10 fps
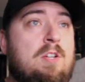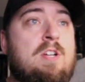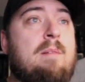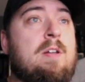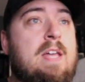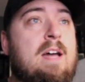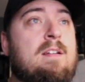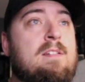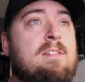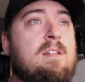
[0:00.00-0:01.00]
good job on
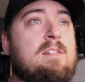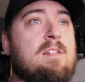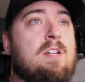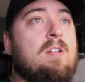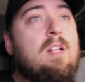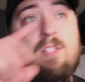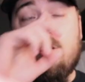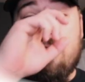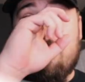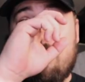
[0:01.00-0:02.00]
that. That's
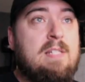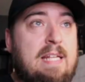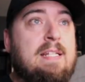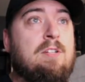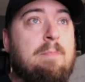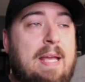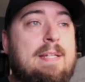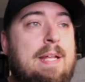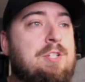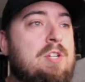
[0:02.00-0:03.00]
a good detail to
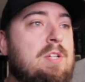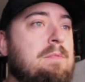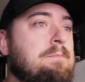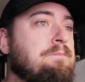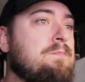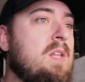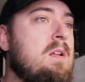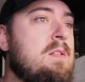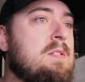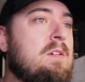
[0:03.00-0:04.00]
pay attention to.
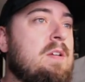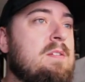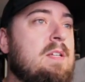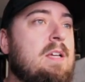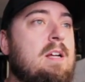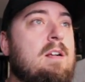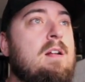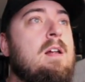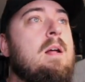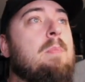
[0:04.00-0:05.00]
So you can see
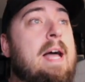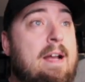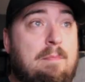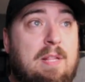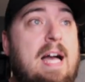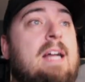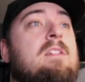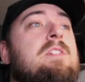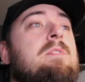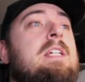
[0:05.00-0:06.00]
here, black on black
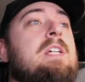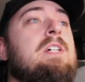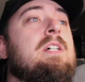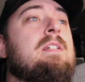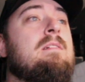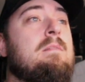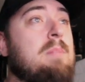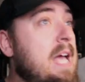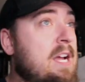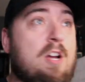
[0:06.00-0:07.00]
looks really good.
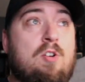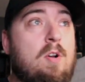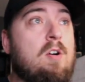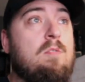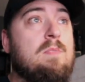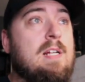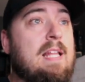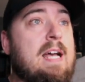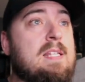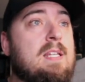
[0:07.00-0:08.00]
Black on chrome,
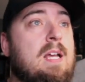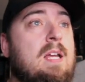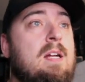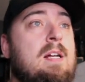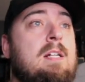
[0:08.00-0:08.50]
classic.